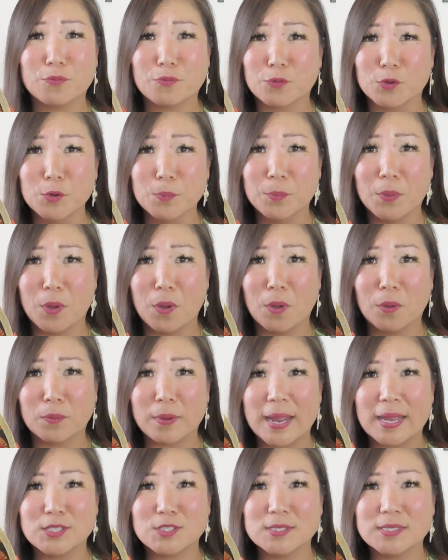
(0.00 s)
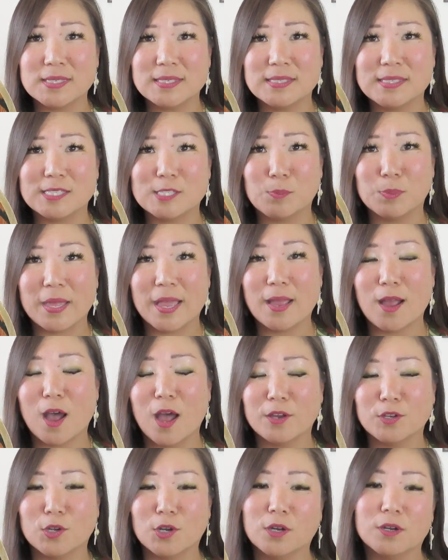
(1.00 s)
fruit bowl, right? Just to display
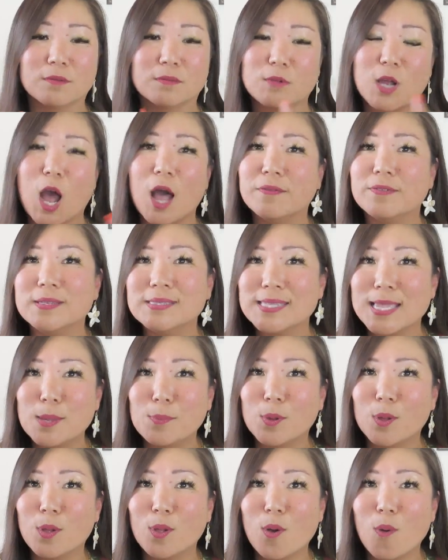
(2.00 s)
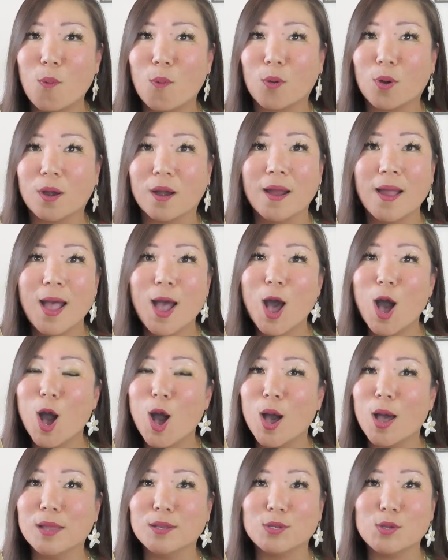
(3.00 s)
on your coffee table or
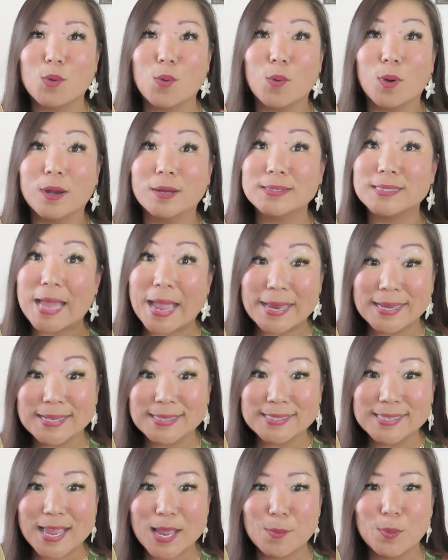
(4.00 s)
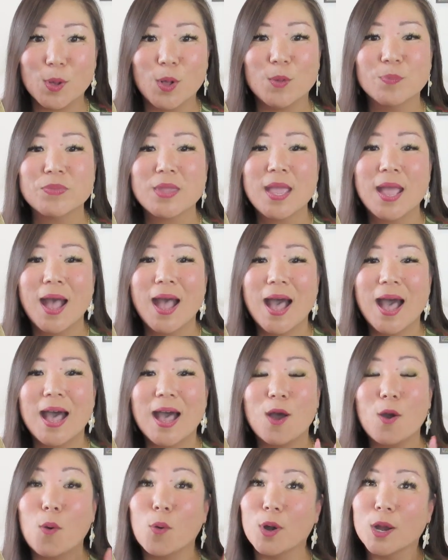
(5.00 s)
on your dining table
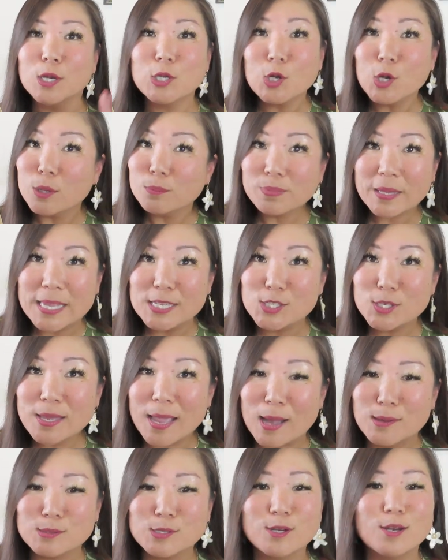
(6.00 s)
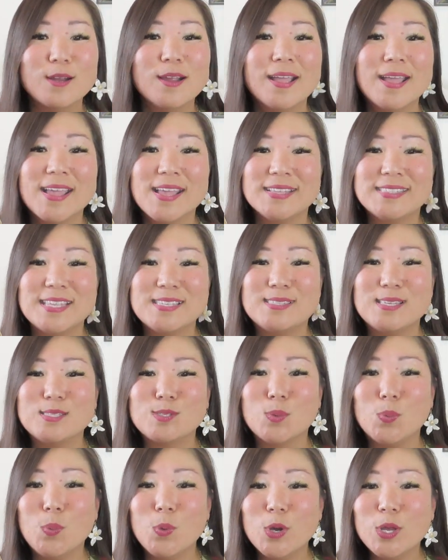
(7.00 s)
uh, or on your kitchen counter. It says
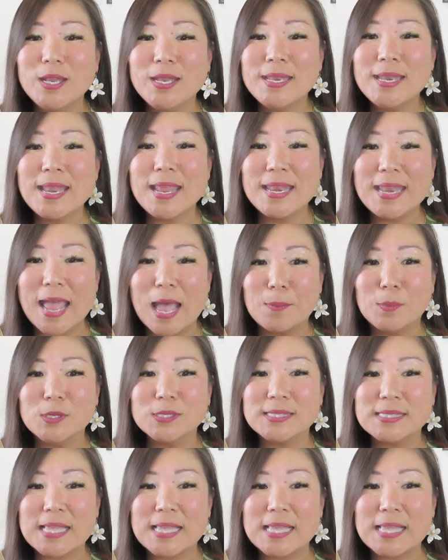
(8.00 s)
this wooden enamel